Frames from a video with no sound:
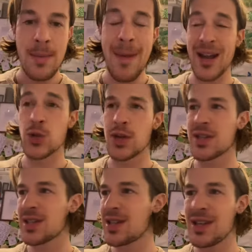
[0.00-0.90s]
Back in
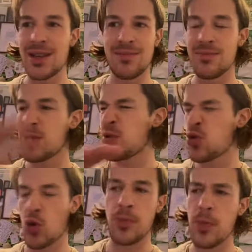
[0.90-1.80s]
2016,
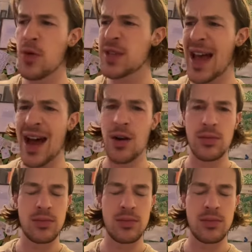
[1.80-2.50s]
group moves out.